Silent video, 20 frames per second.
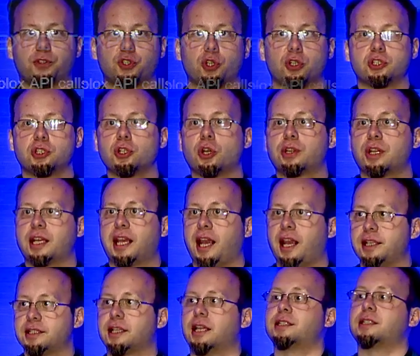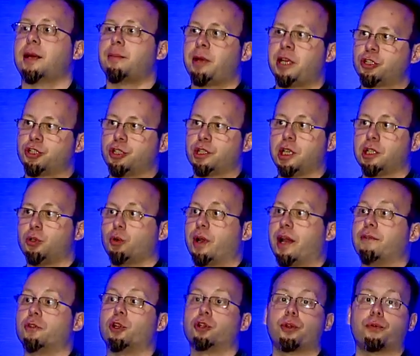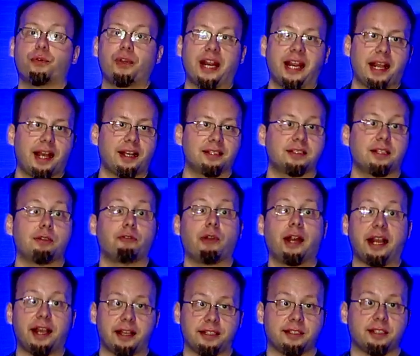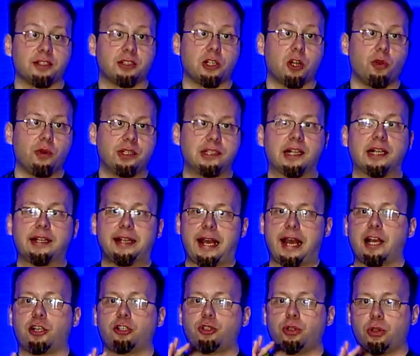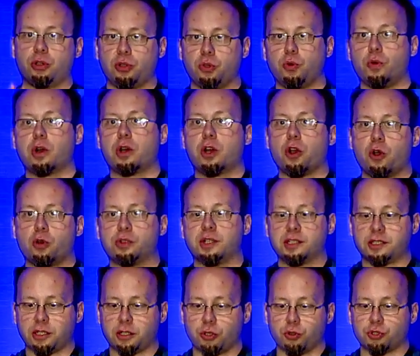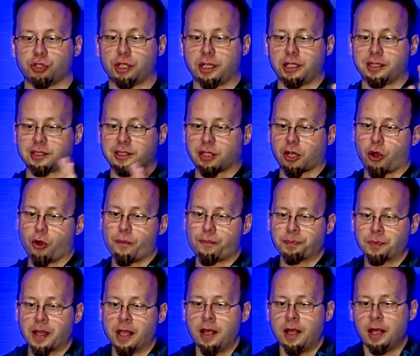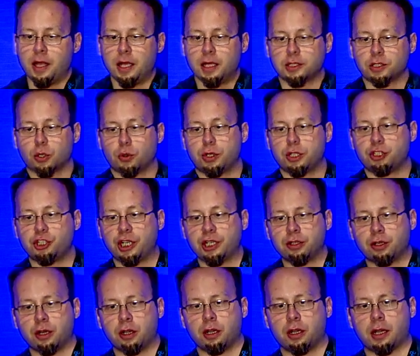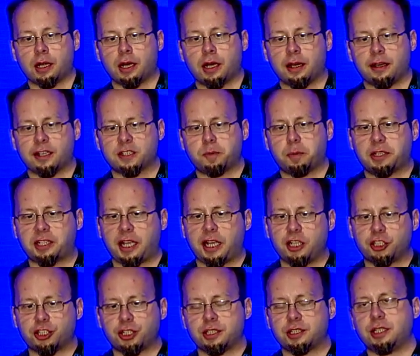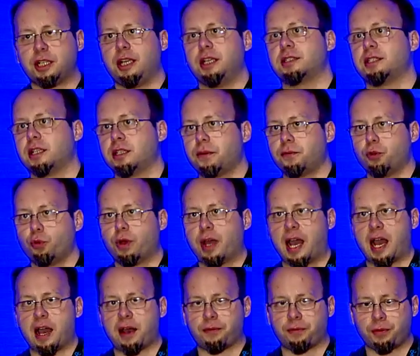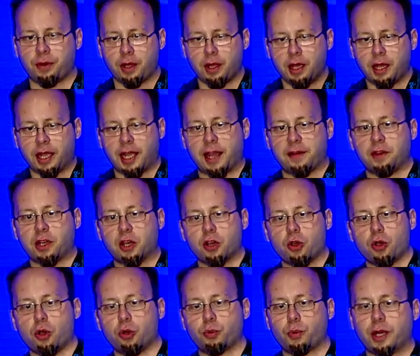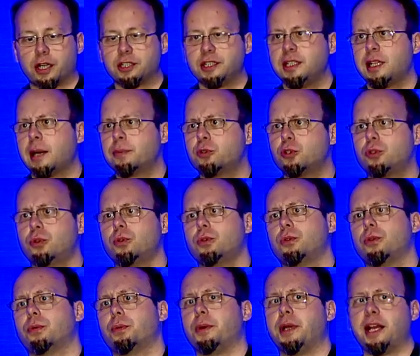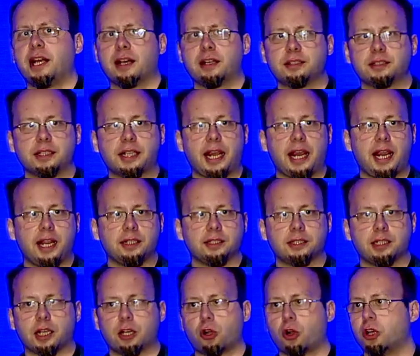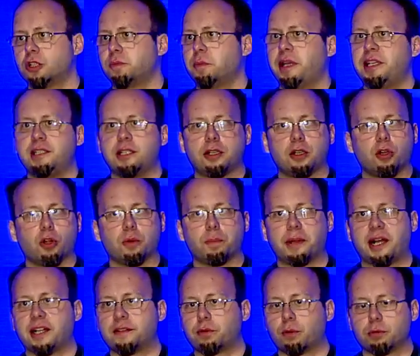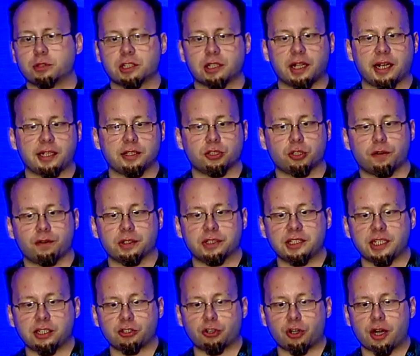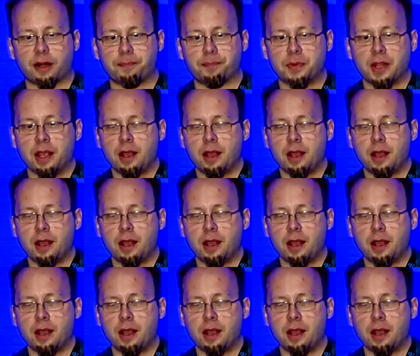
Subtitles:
So it's not the case, as I mentioned, that you have a lot of raycasts and raycasts are slow. It's like the actual Lua code execution is slow. So the general expectations is that if you have heavy code, we are seeing up to 2 to 3x gains across basically all platforms, client, server, etc.